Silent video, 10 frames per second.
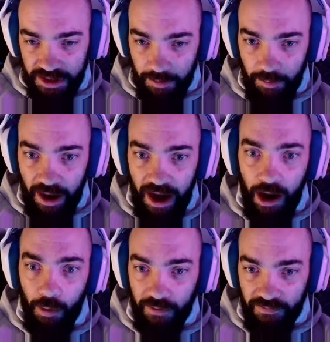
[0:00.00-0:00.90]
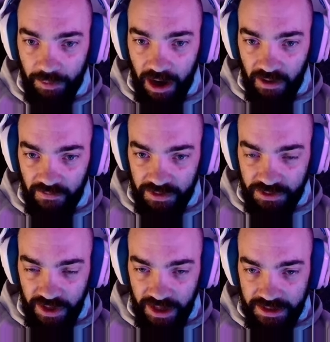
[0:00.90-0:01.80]
like powerful, powerful
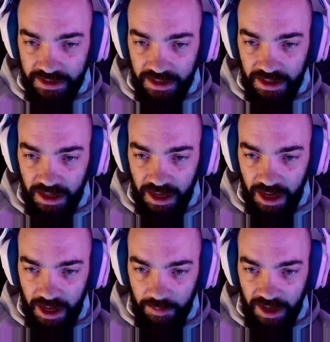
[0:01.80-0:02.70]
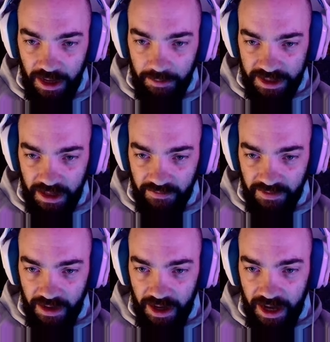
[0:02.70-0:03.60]
straights and being able to have,
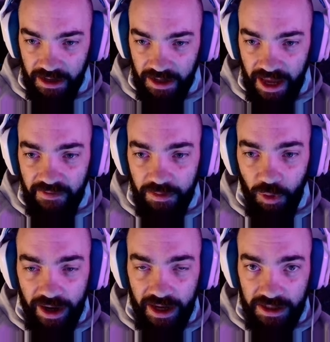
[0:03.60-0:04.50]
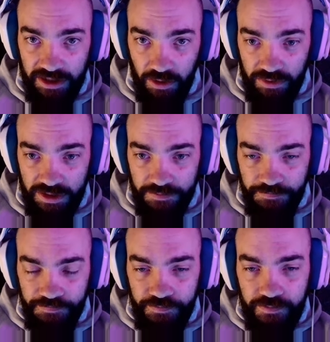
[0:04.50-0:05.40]
handle heavy braking zones.
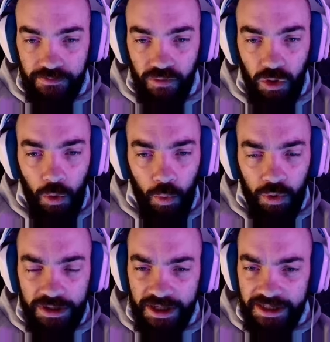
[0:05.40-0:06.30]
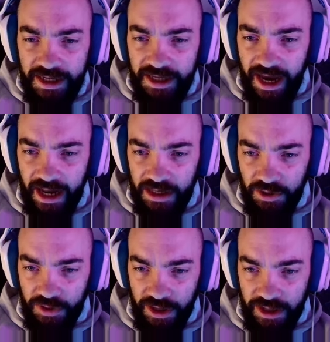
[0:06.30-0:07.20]
Whereas I say
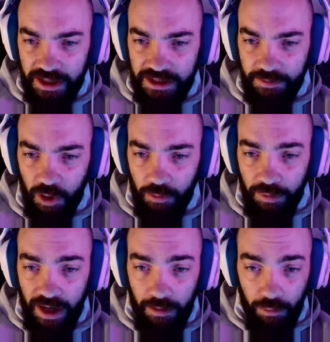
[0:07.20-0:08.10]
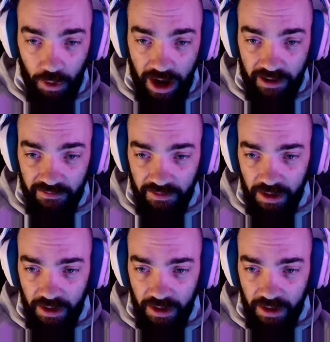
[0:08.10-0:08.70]
Catalonia is about being brave.